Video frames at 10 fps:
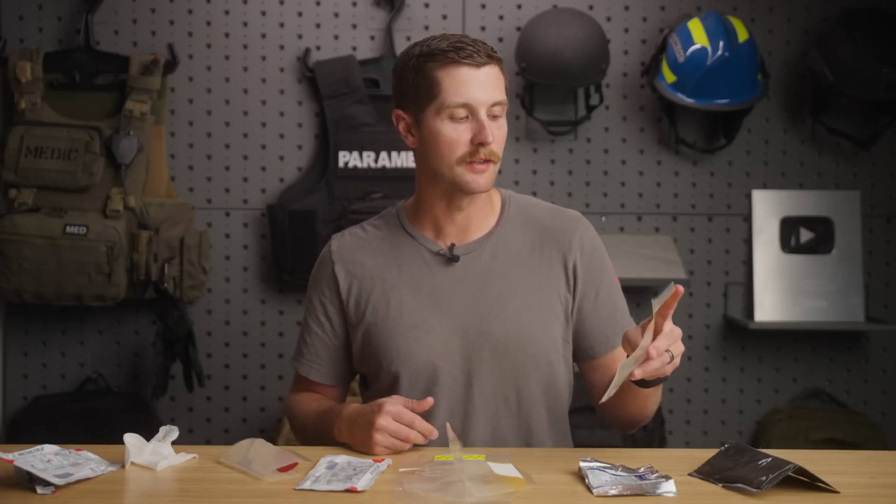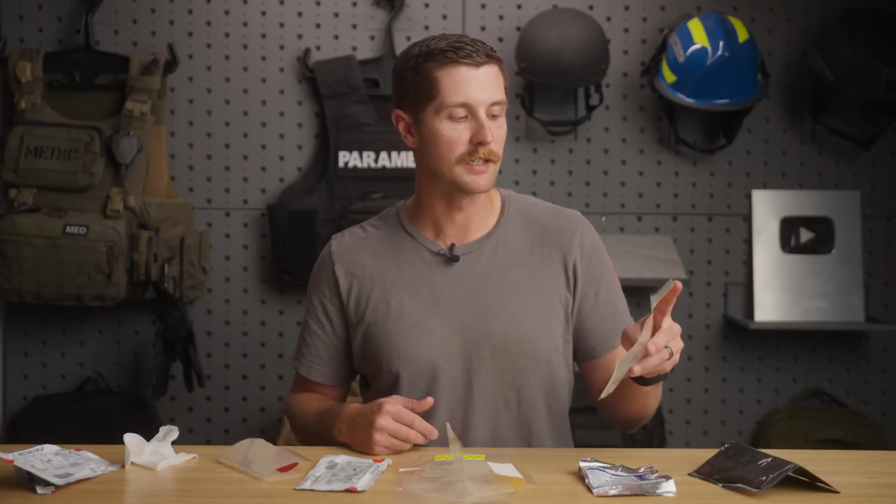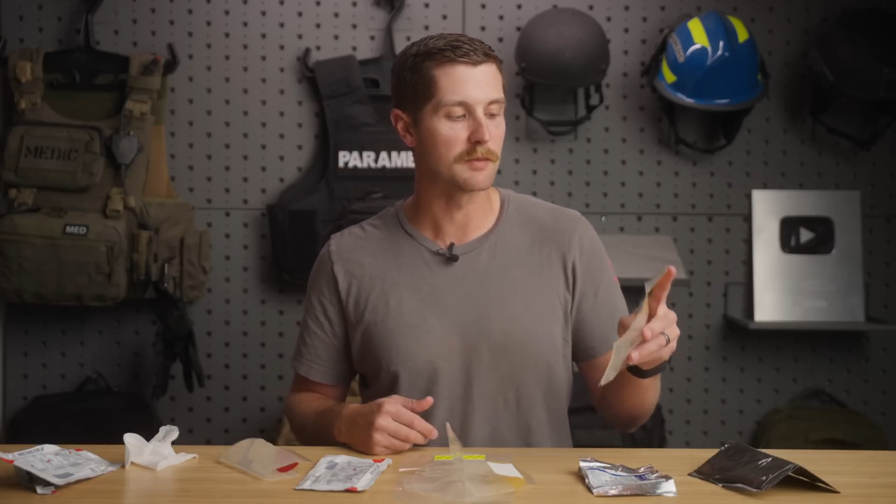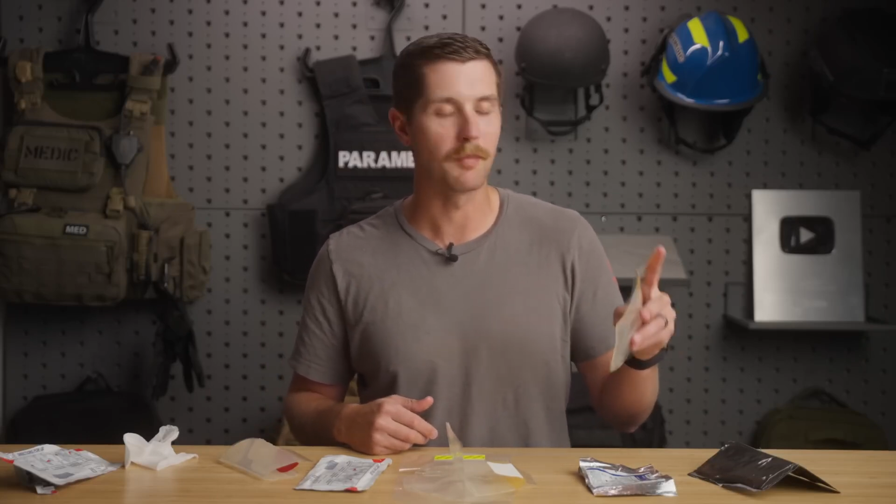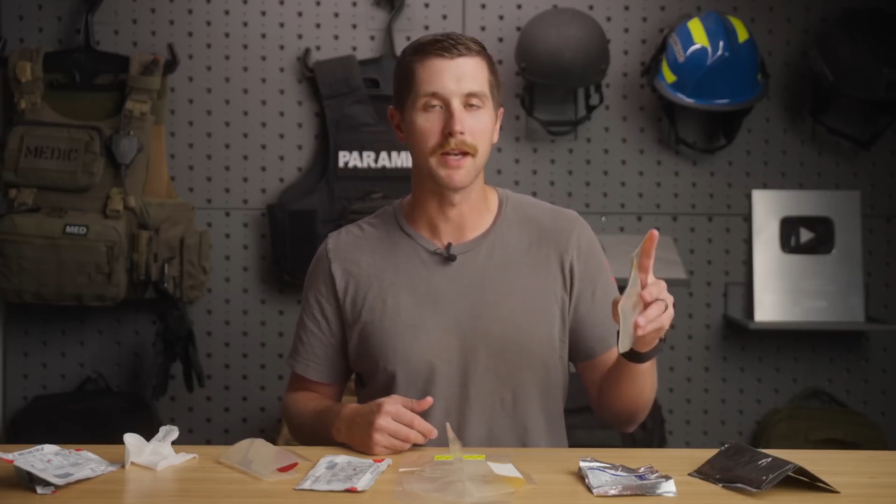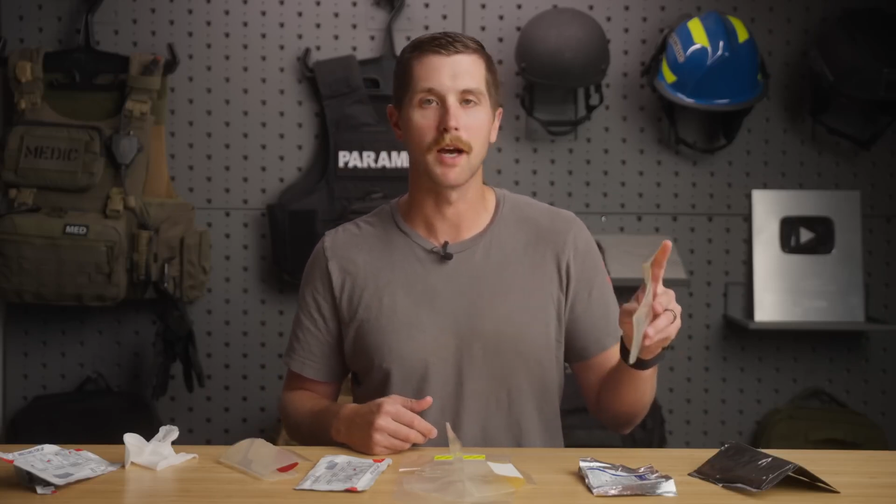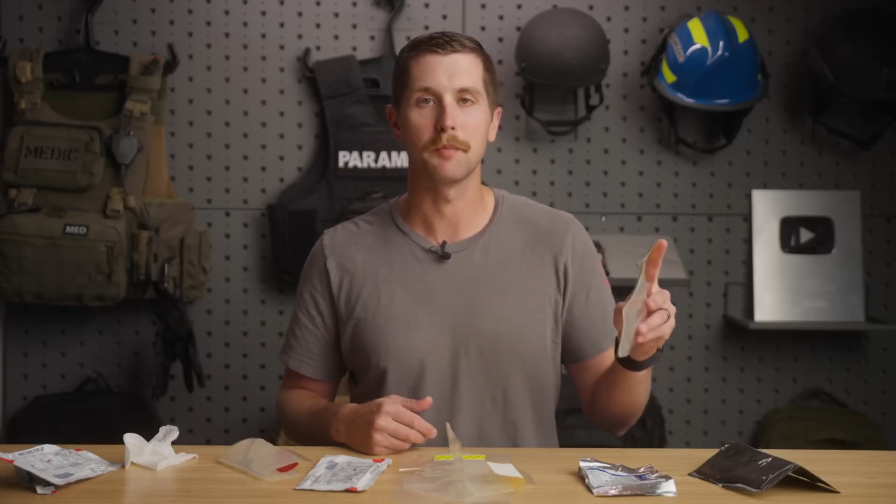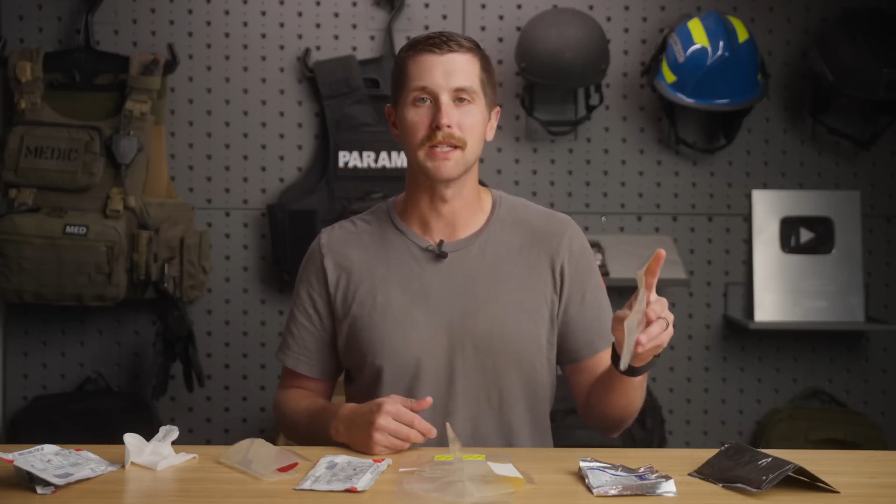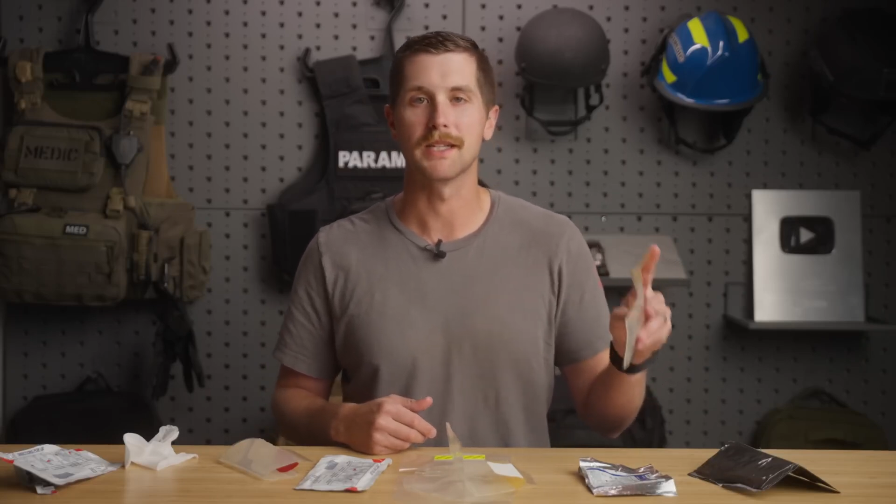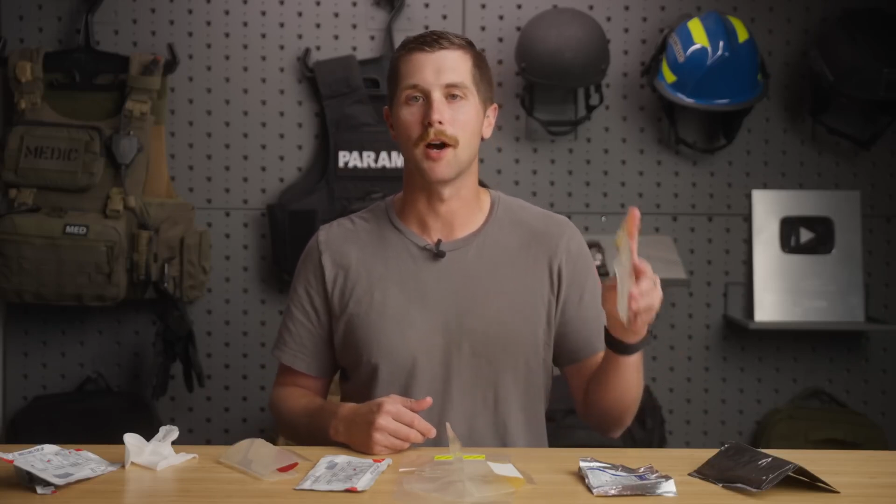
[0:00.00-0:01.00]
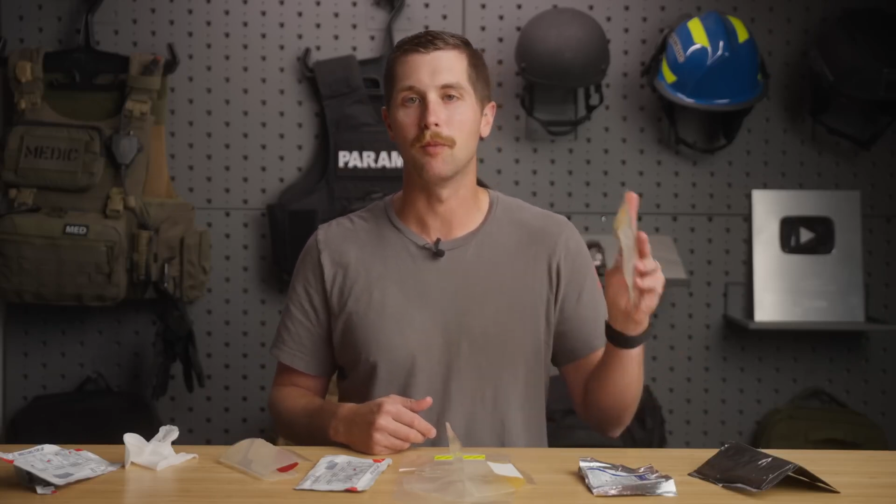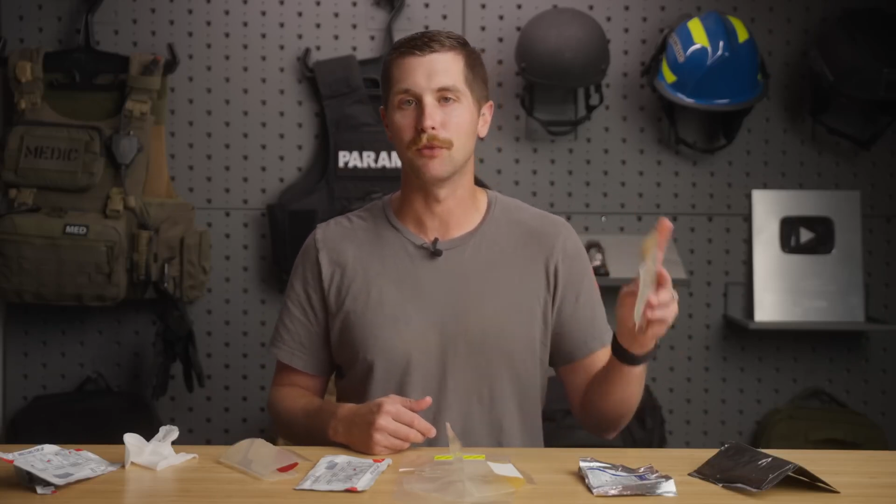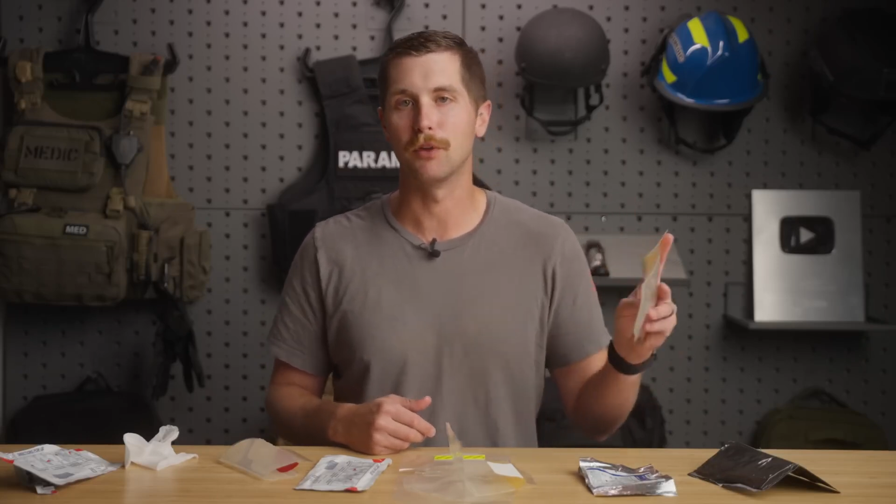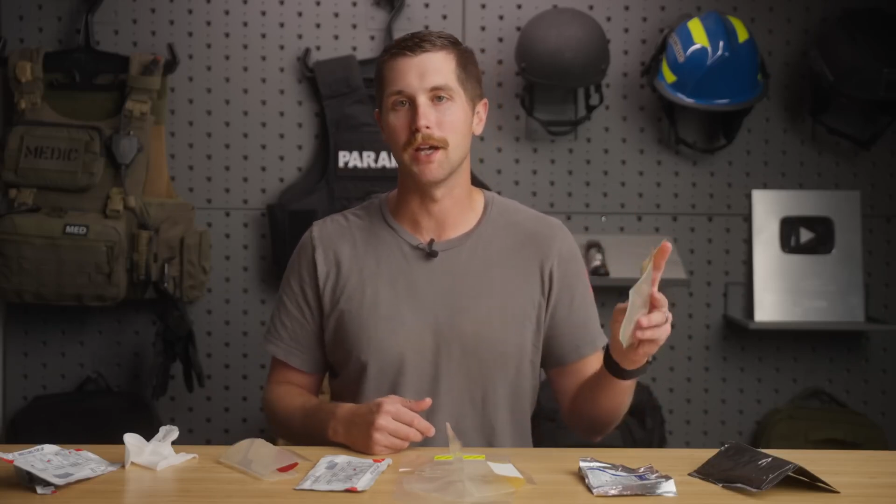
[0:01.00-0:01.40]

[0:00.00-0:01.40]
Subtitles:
these might not be as helpful